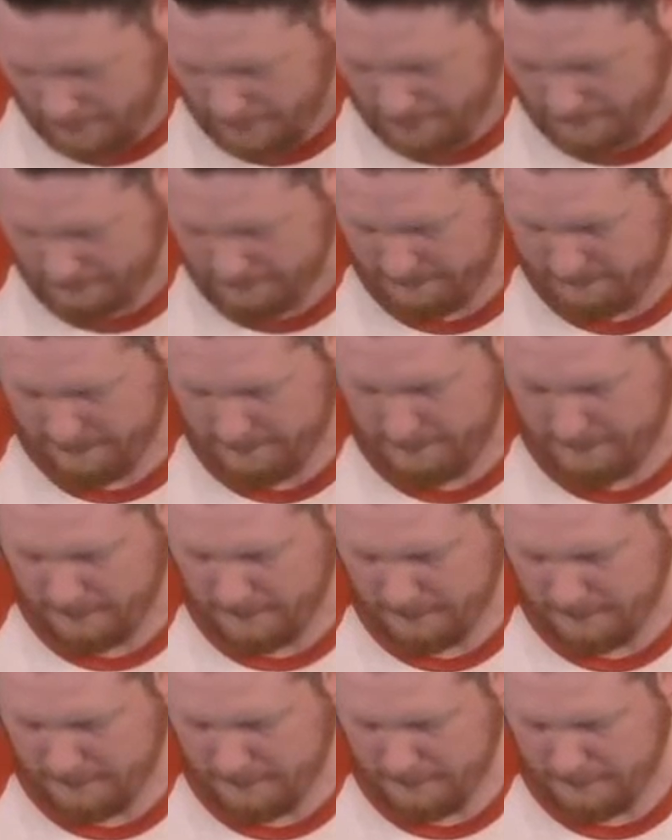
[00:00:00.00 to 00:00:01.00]

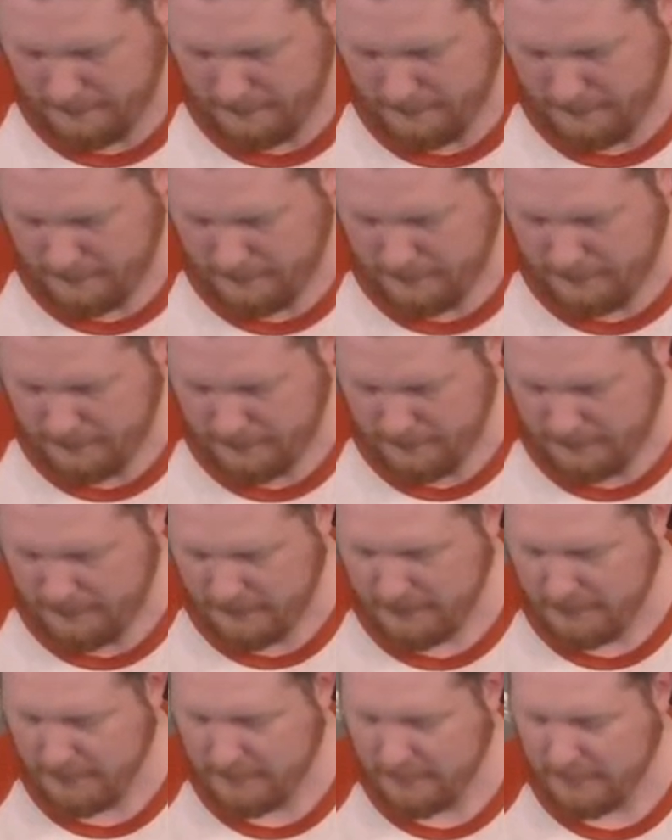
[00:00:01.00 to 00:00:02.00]

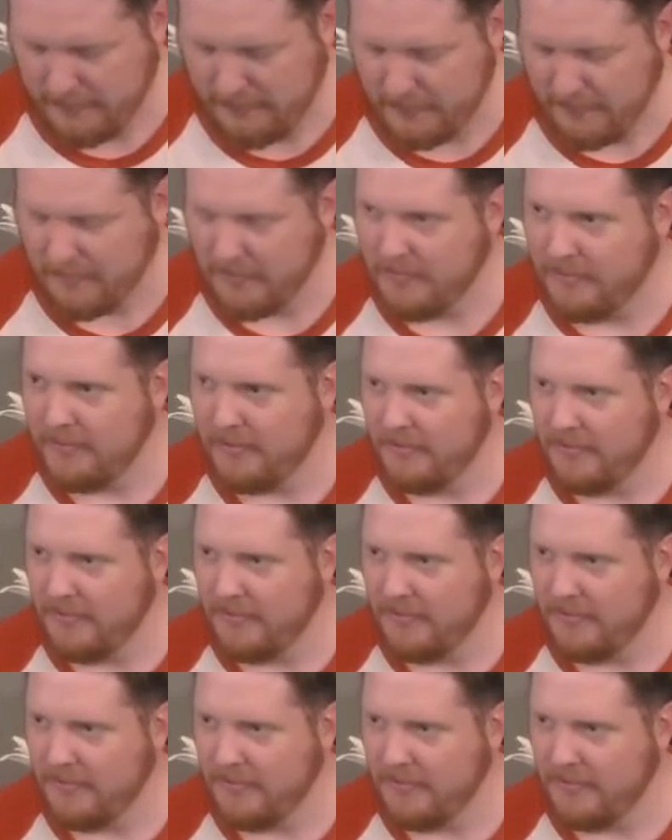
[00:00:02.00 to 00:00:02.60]
(no one is talking)